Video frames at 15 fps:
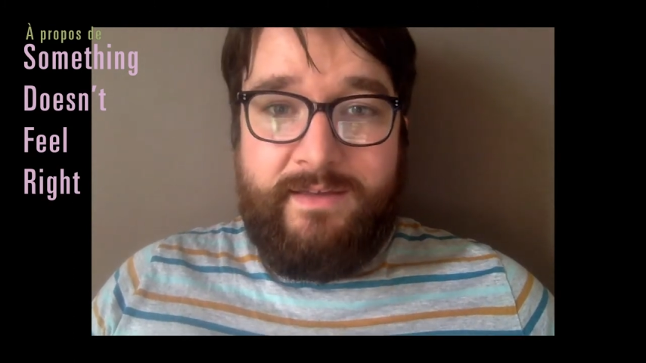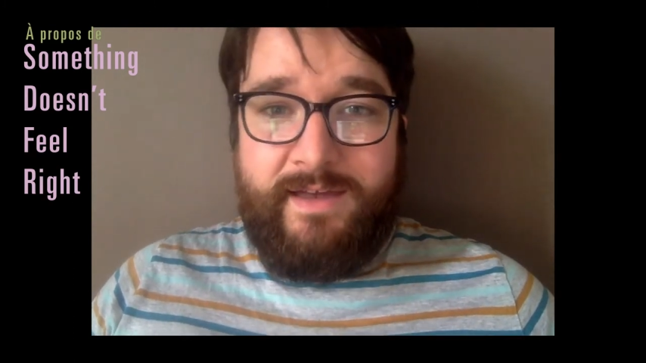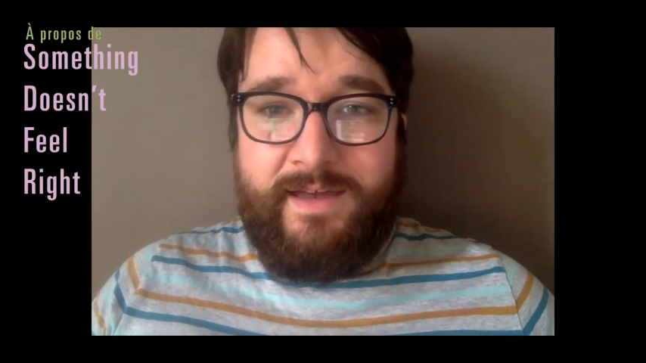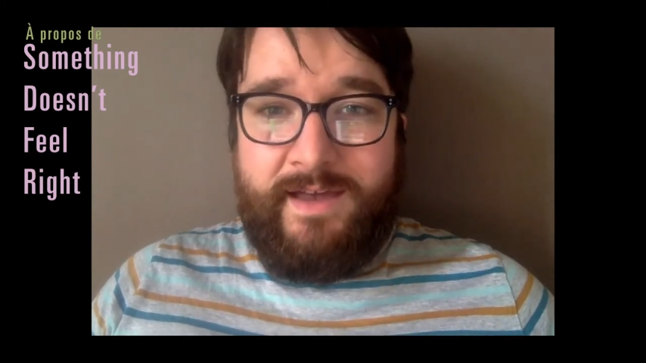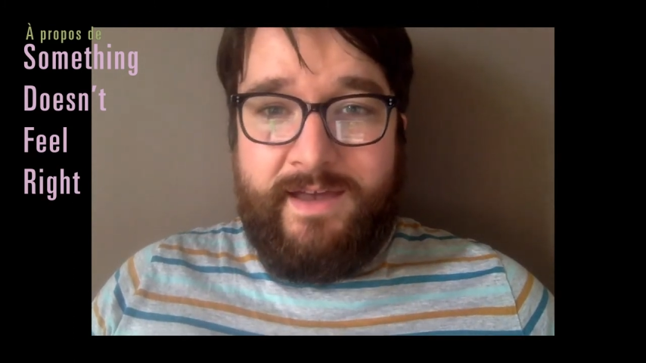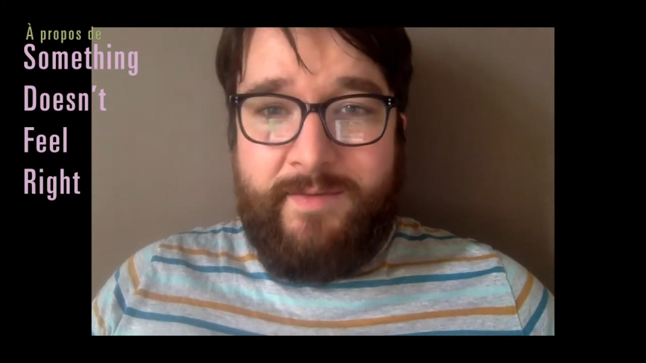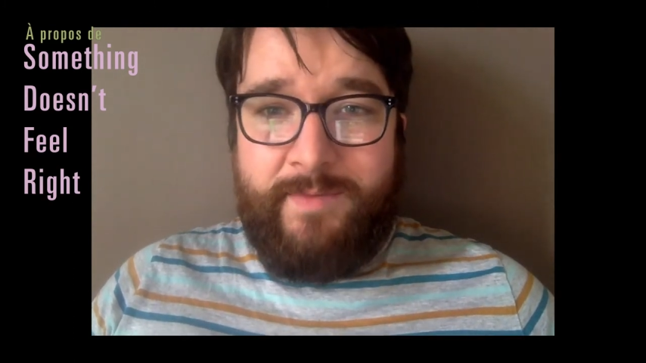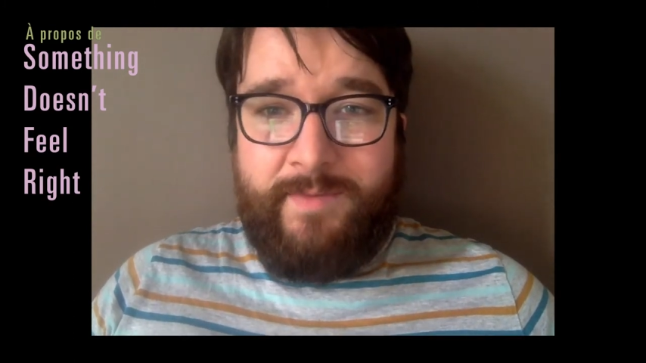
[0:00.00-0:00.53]

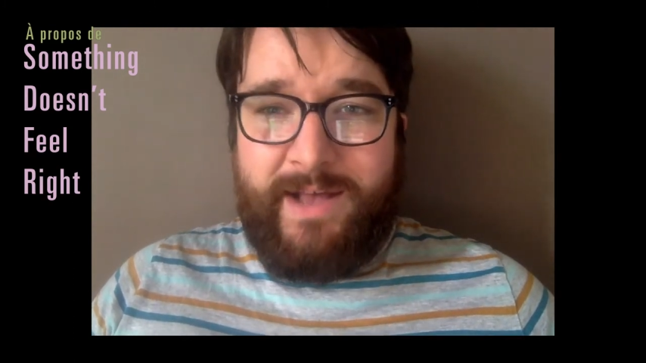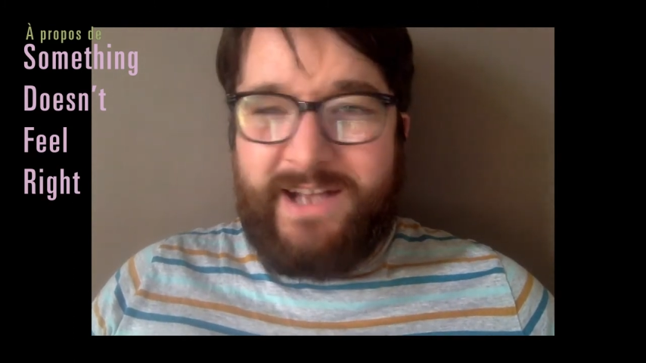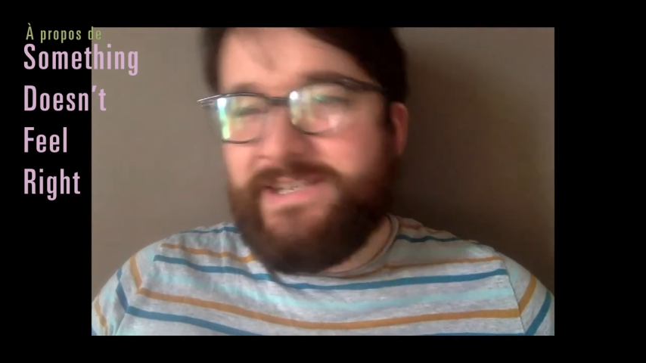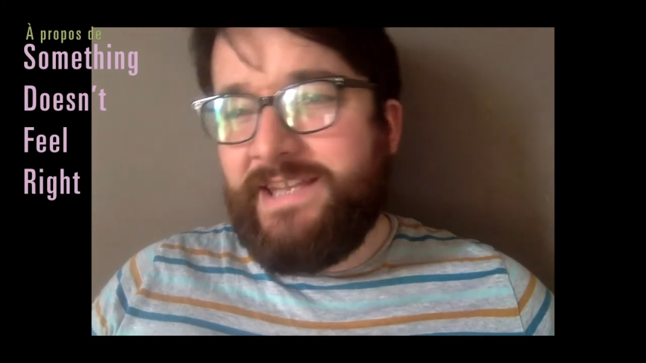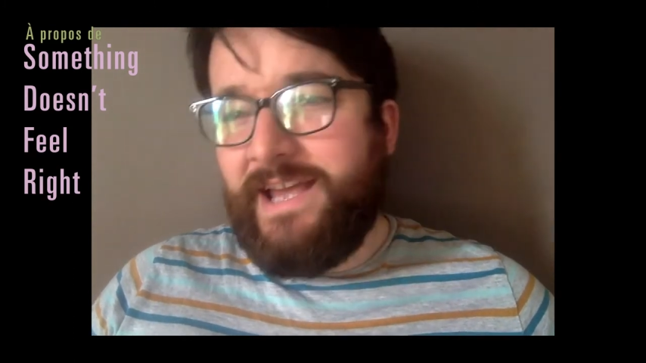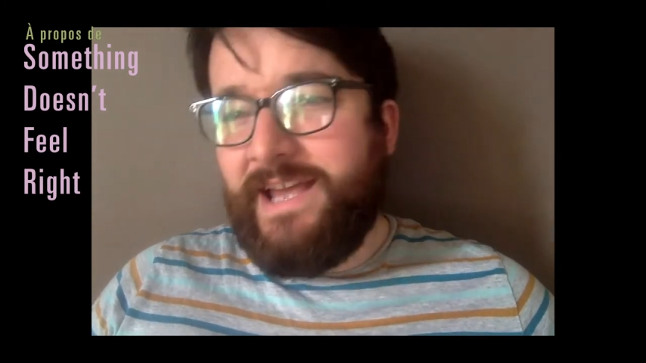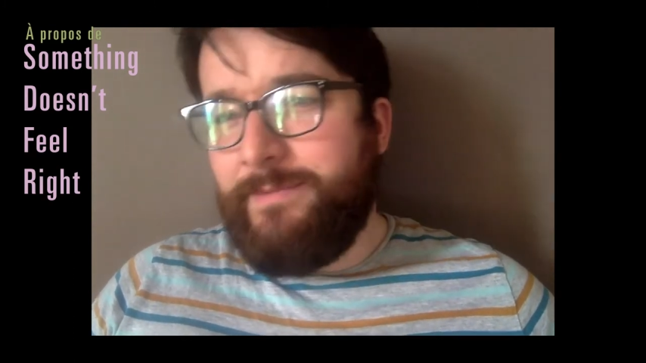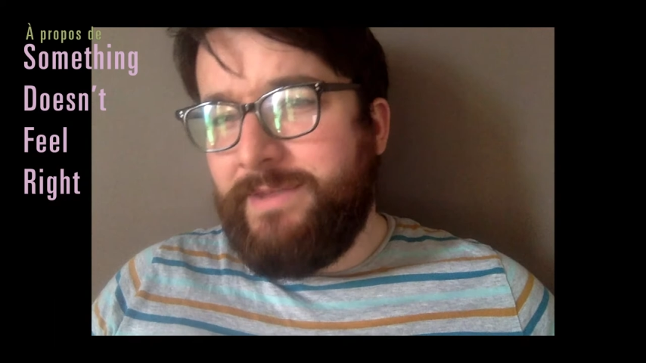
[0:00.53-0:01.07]

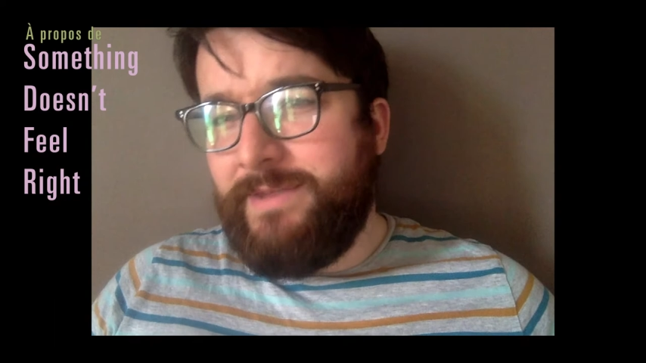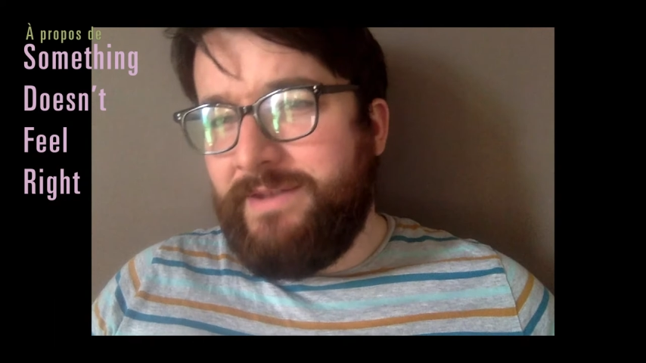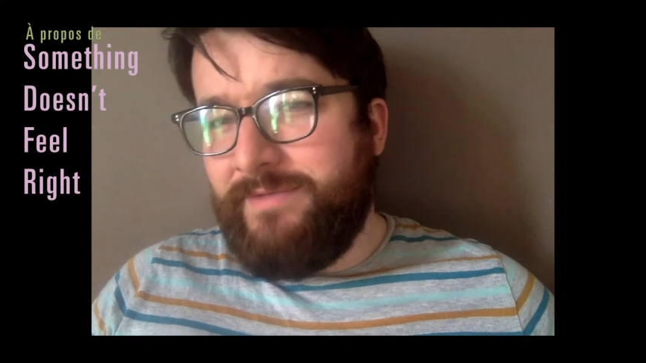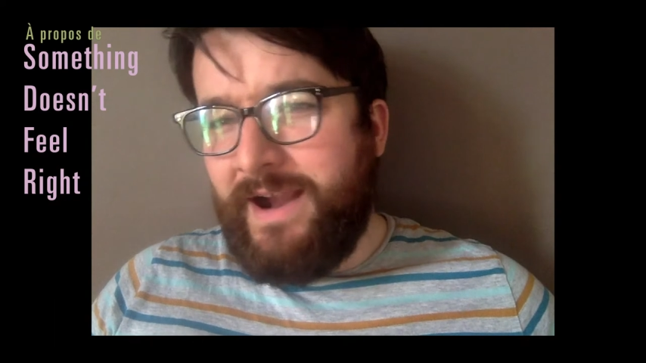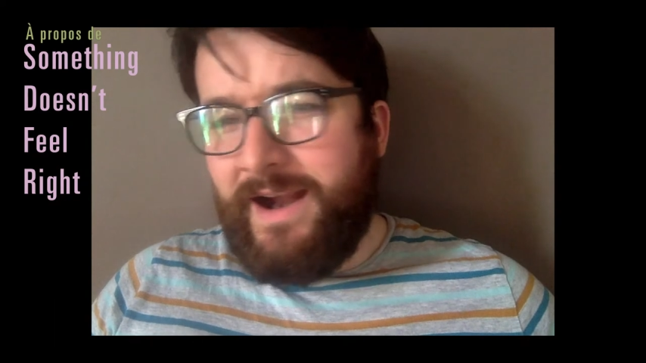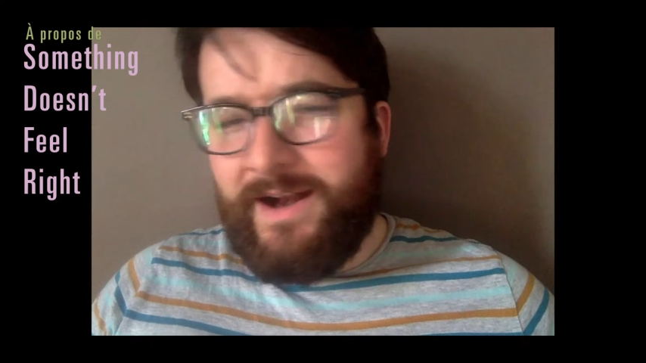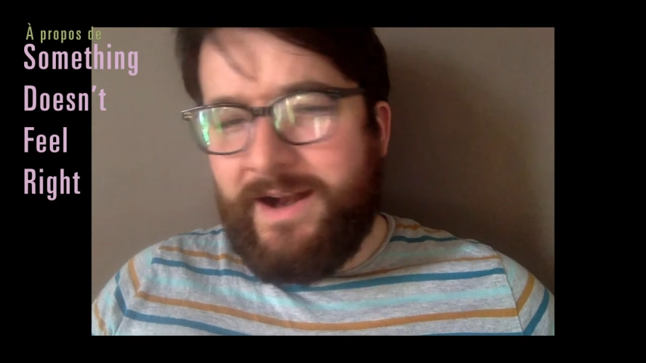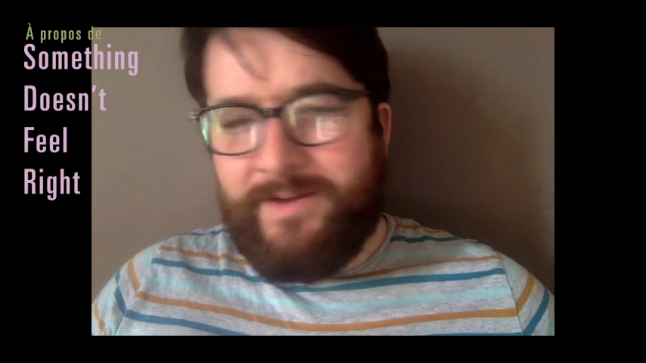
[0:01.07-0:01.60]
actually had a bit of a
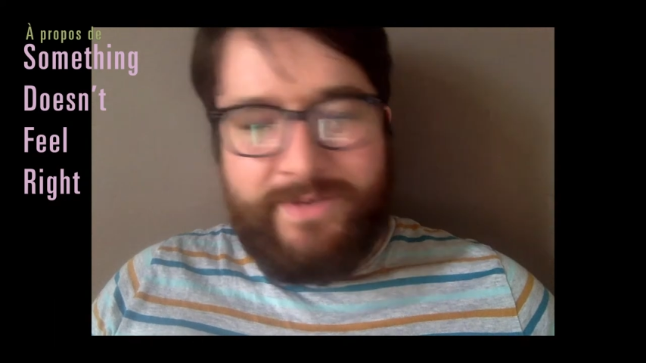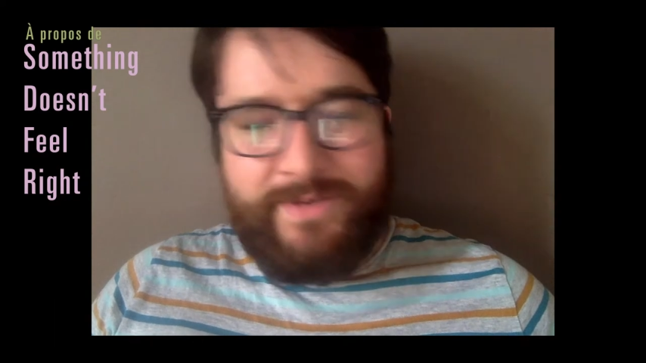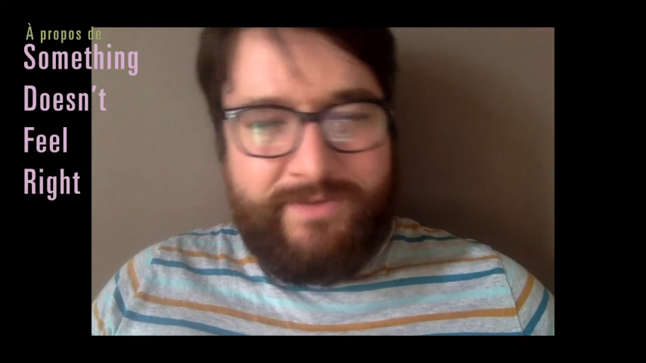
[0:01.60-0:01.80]
heart and a bit